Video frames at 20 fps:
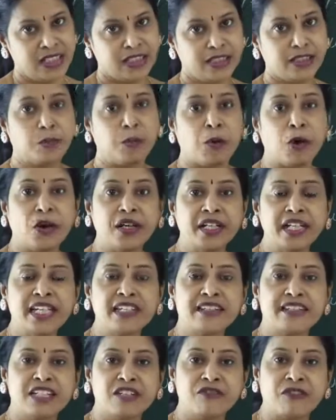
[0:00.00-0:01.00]
The body
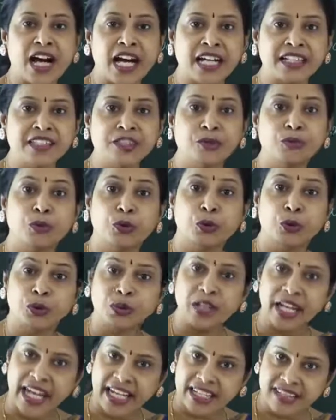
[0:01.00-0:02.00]
is divided both
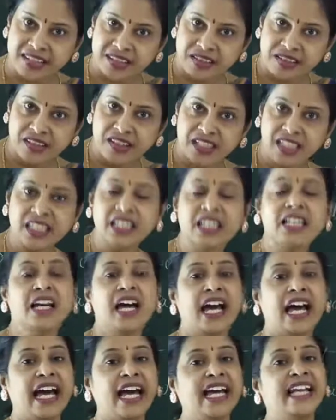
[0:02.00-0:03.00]
externally
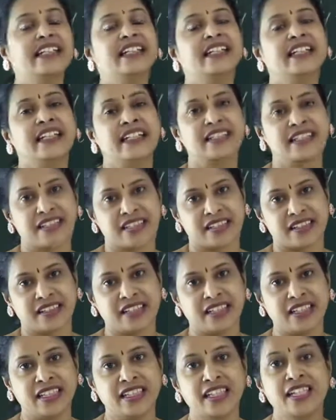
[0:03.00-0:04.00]
and
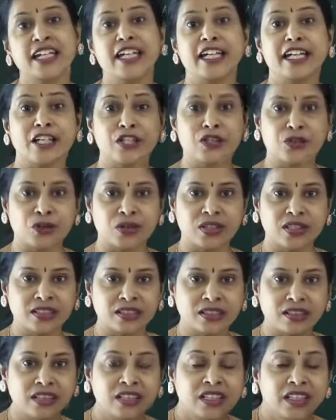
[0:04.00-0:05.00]
internally into
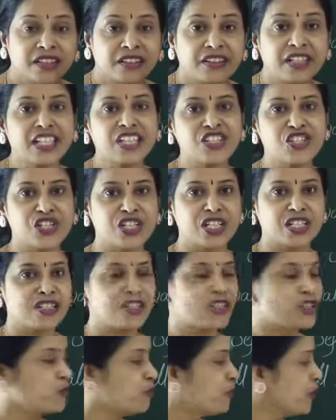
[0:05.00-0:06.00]
the
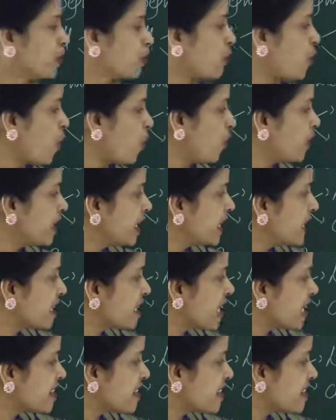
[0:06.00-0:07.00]
regions, we'll call it
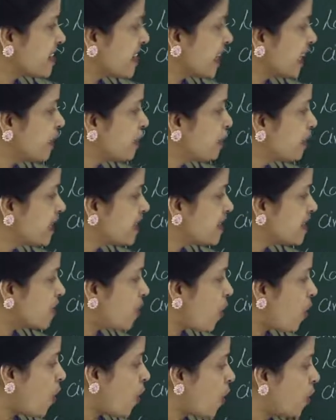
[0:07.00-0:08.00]
as a segments
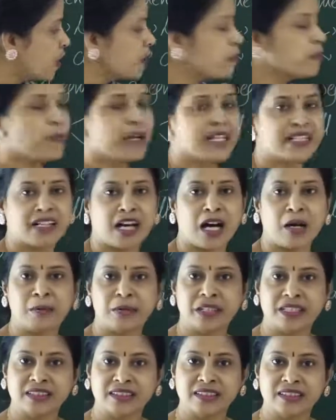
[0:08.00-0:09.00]
or
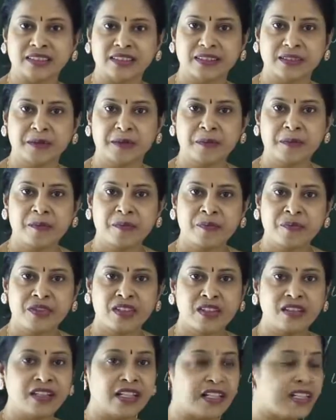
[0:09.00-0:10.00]
metameres.
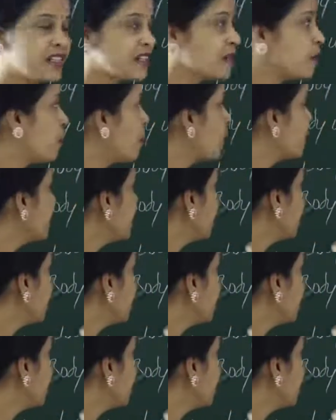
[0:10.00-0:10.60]
That is the body